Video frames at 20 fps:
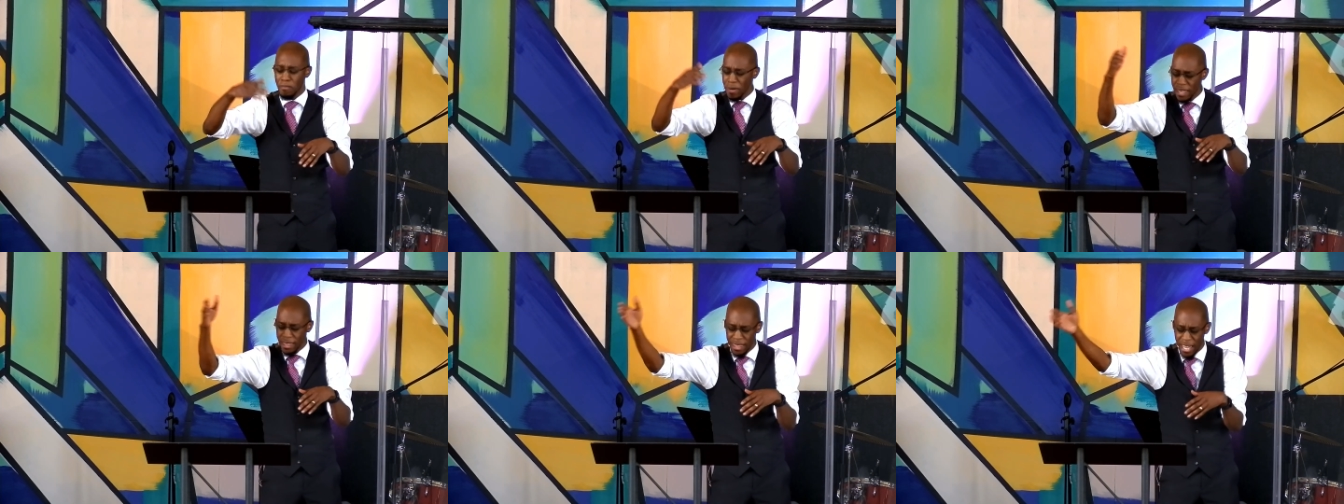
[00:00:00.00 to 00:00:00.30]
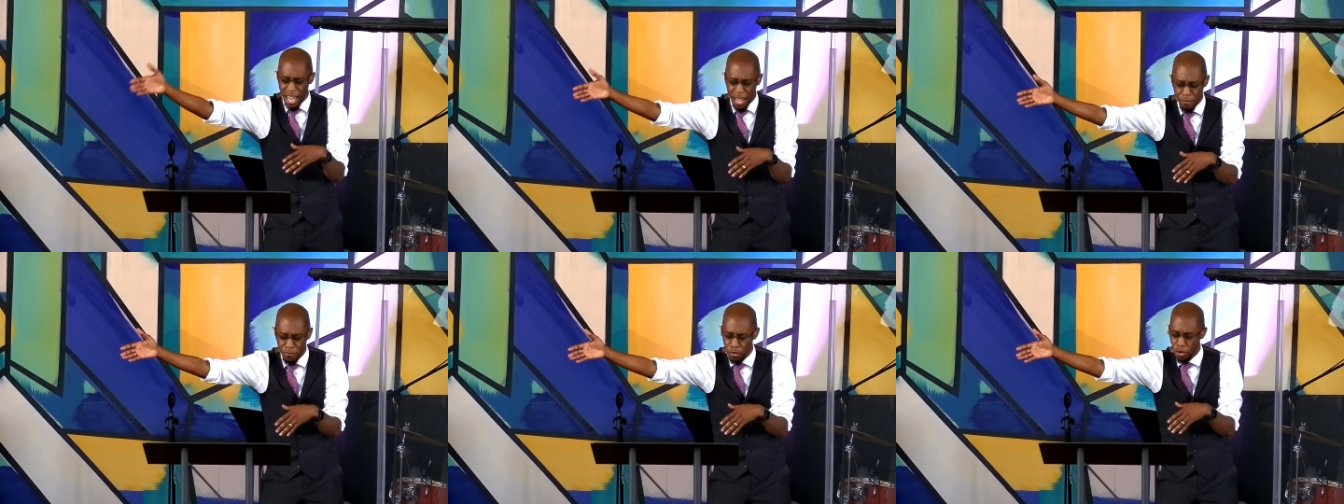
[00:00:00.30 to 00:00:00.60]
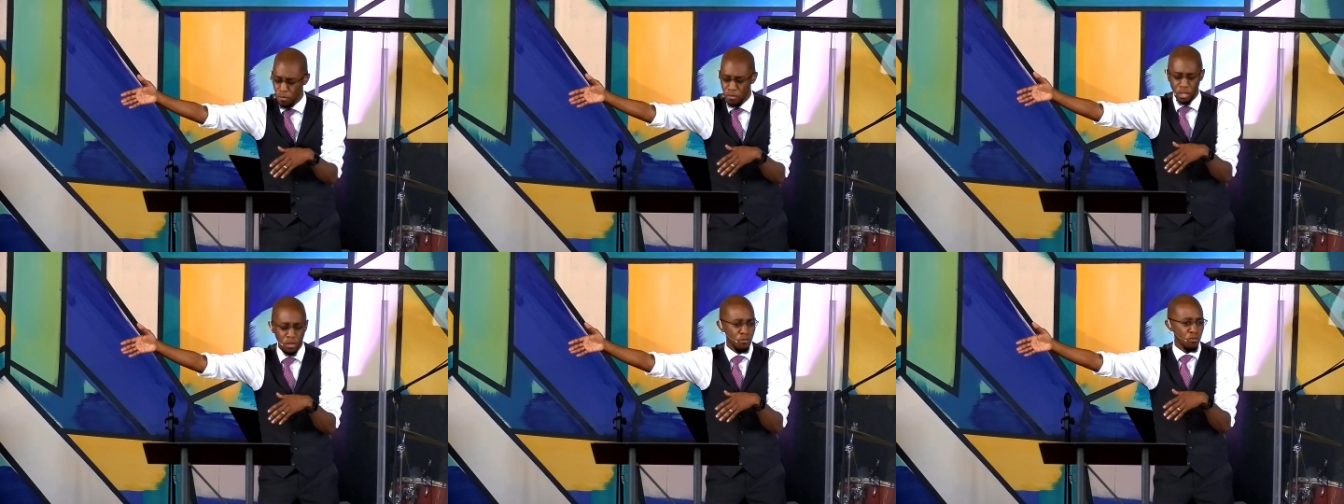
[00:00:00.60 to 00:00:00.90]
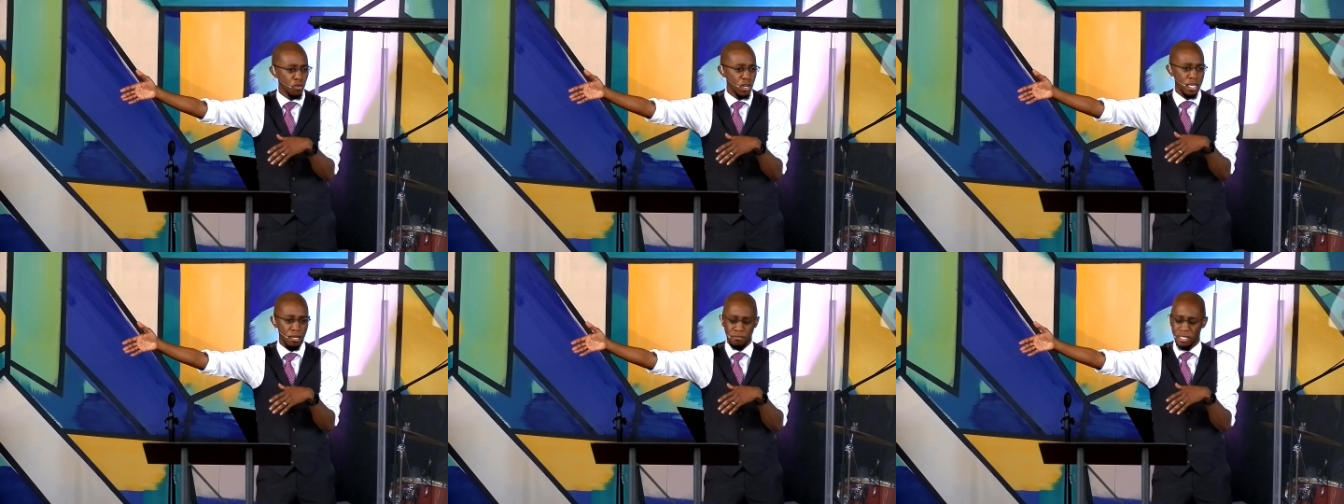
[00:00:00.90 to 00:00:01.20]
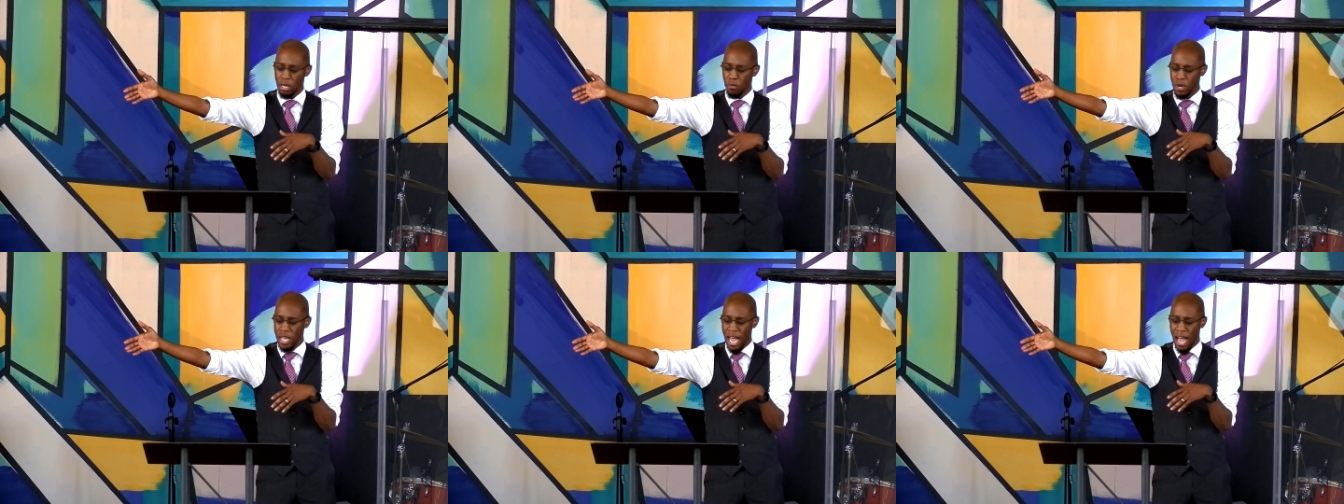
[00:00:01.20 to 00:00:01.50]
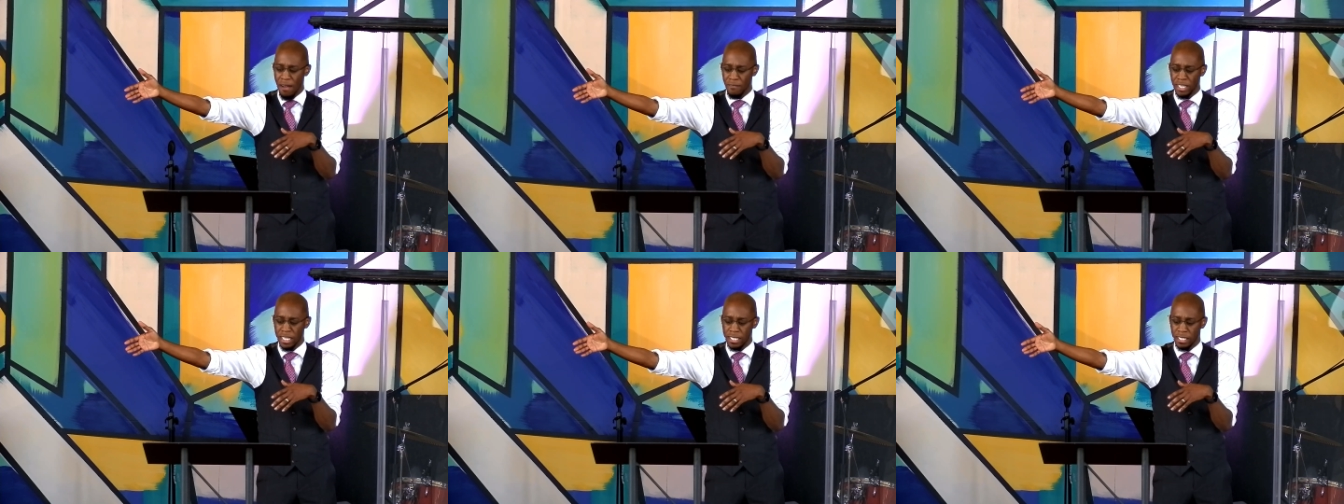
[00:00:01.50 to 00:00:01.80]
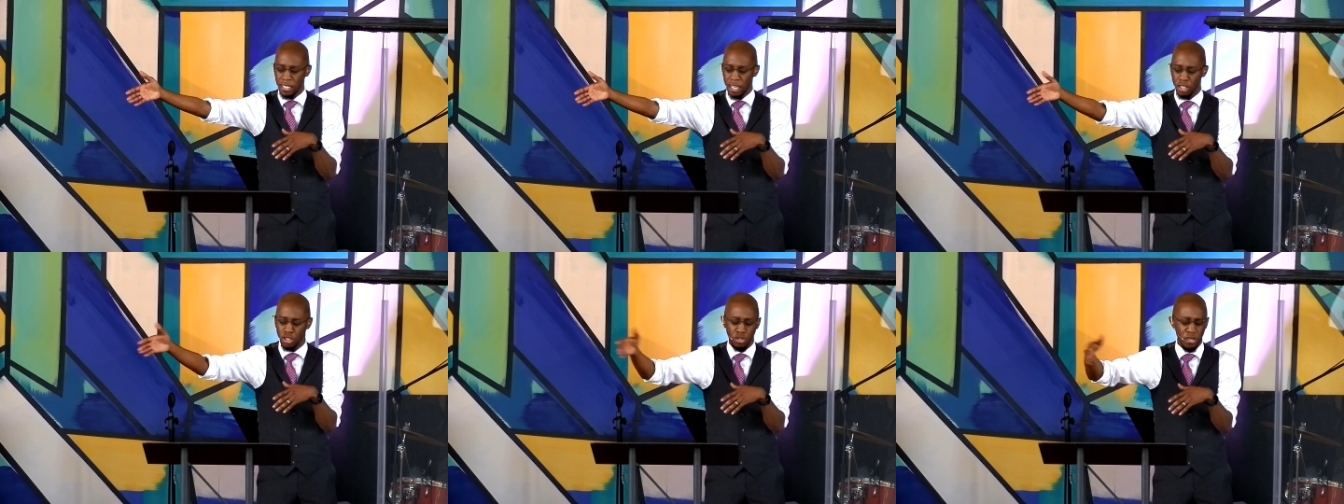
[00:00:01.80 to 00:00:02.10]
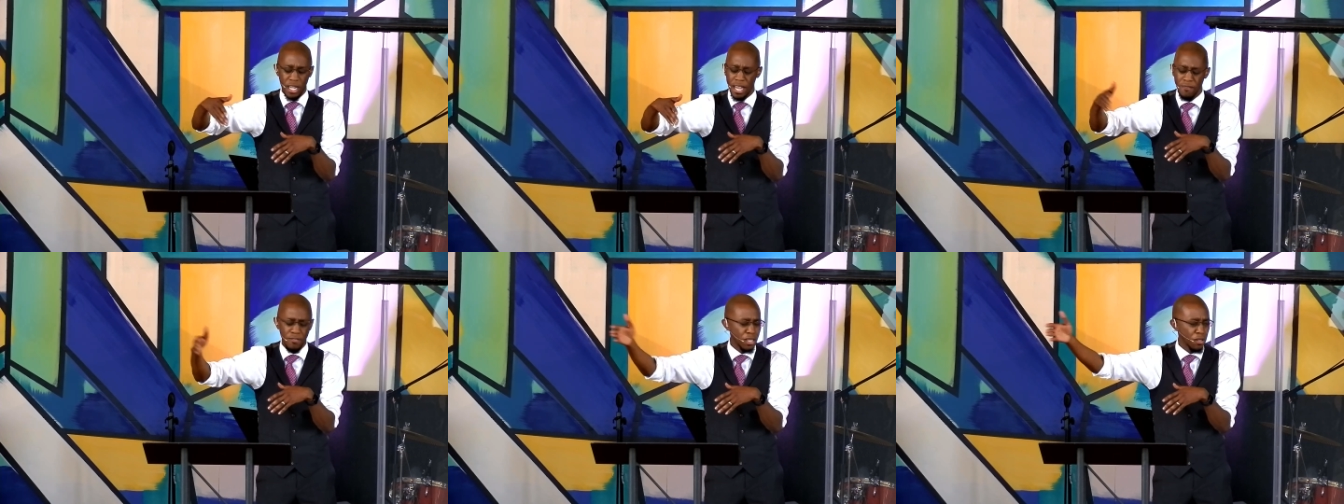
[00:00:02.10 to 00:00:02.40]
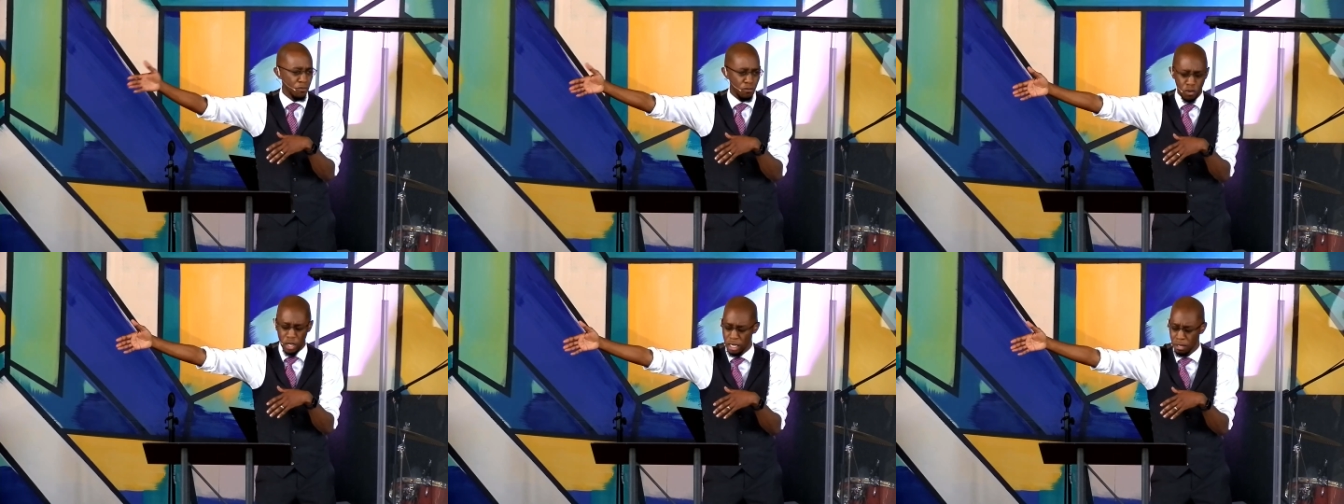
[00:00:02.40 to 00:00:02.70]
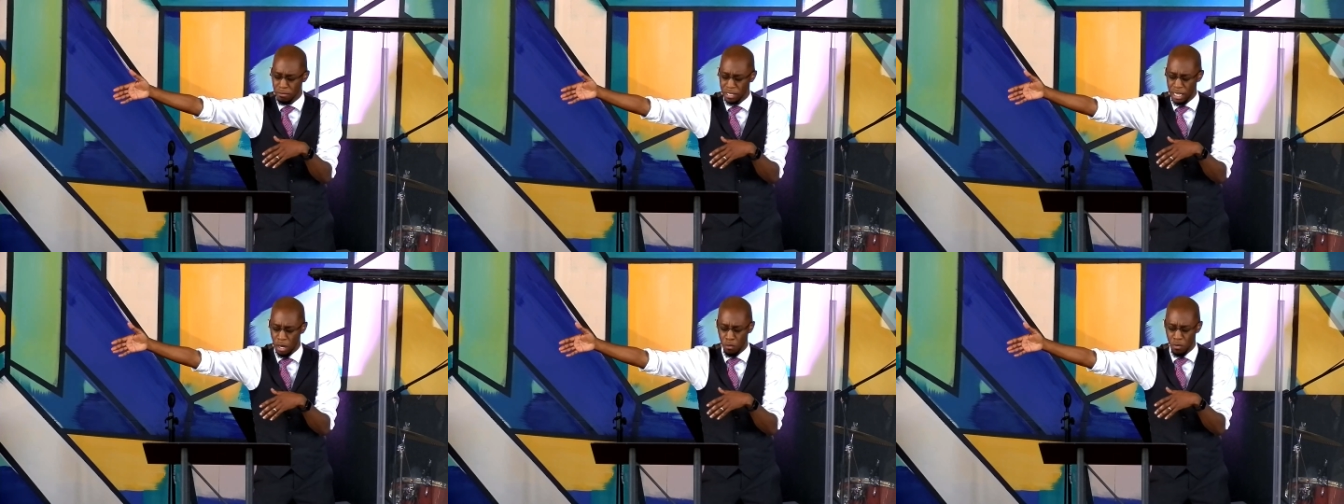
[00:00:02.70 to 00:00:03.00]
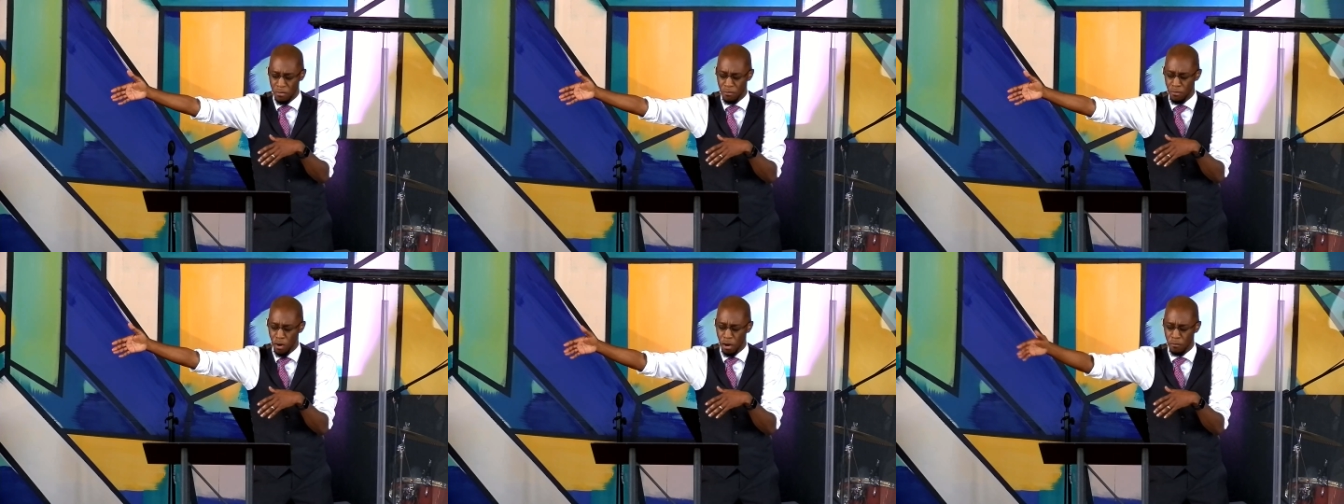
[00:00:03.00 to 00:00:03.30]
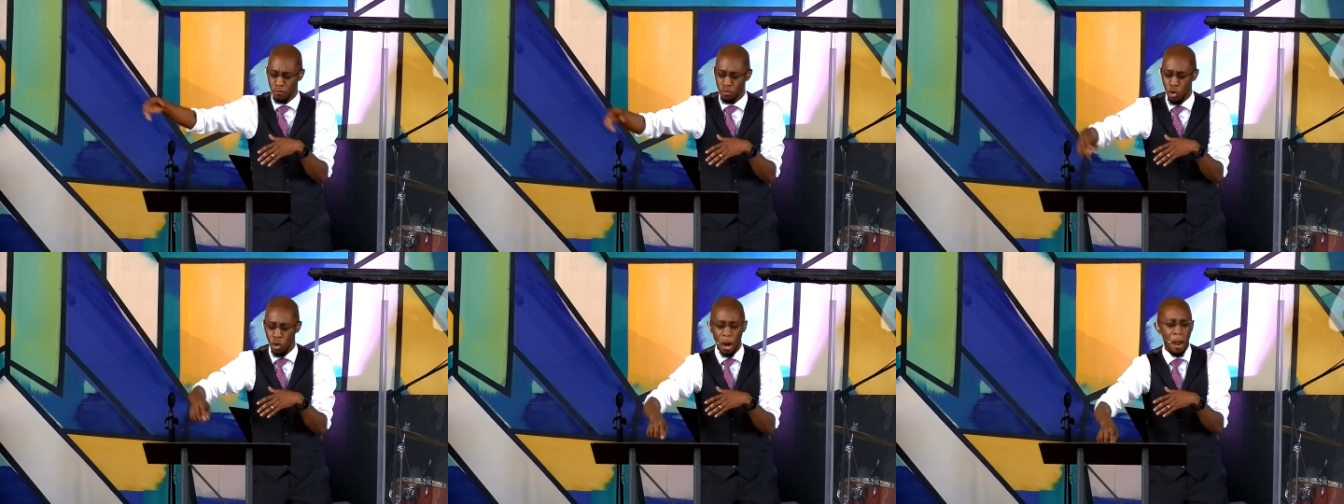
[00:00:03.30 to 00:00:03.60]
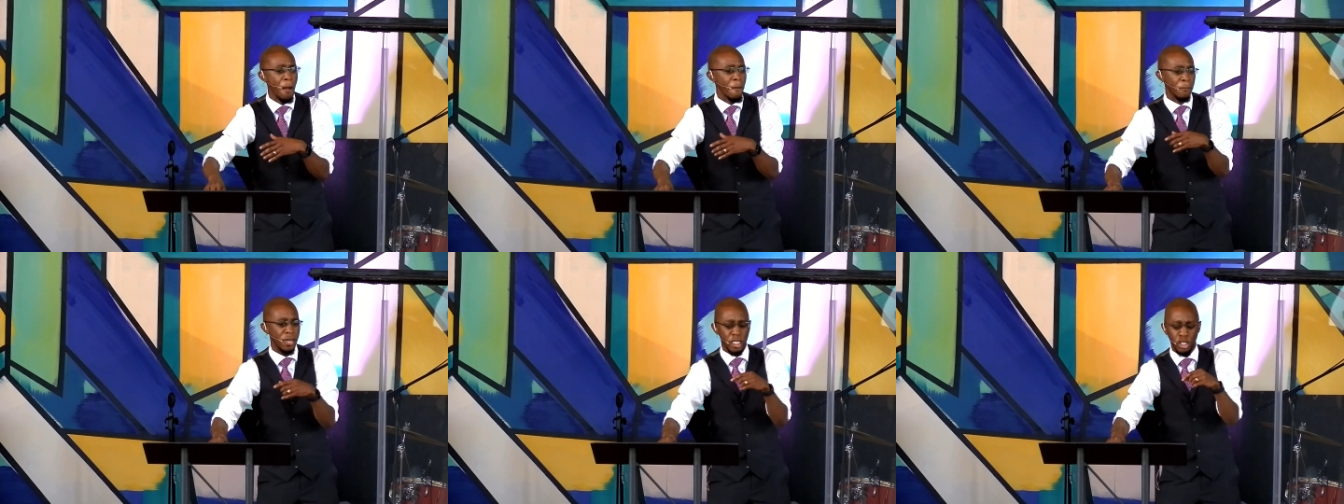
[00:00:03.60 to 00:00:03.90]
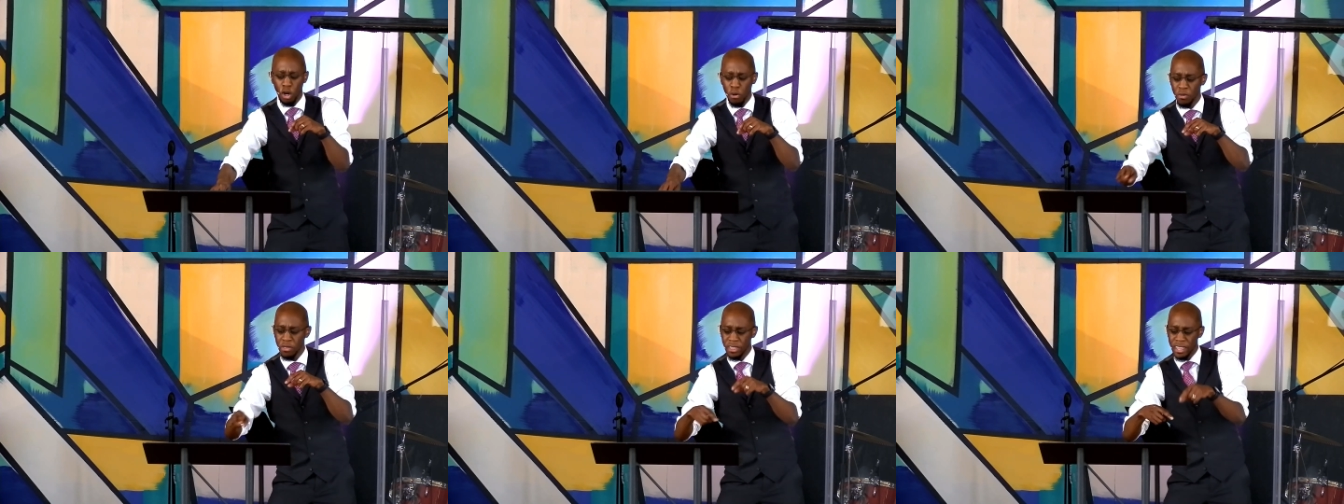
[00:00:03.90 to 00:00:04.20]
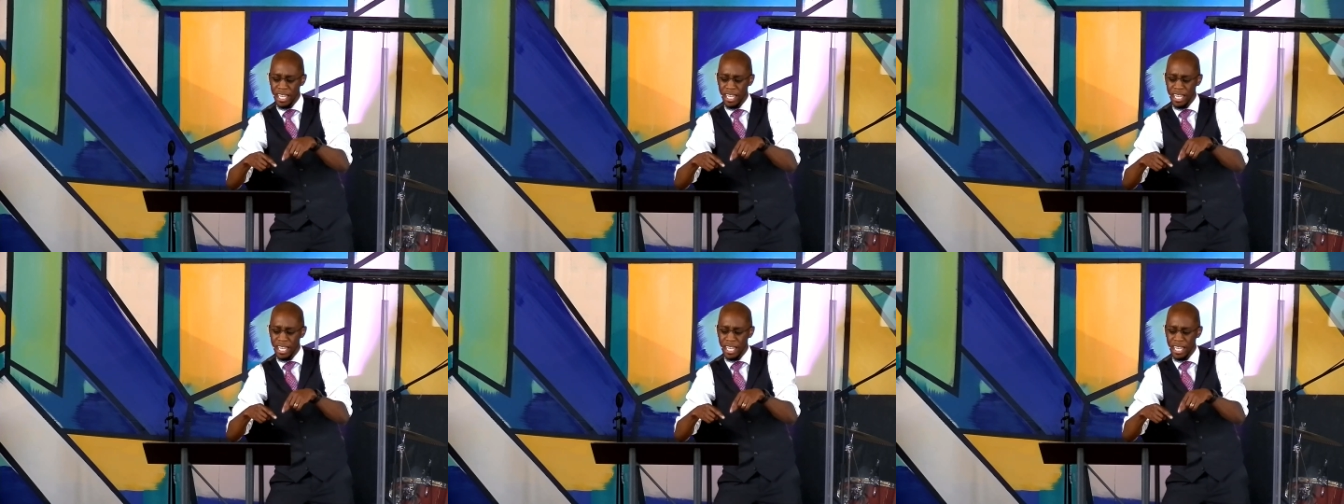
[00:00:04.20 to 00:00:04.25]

Be thankful for the freedoms that we have in this country, even the freedoms that we fought for. But don't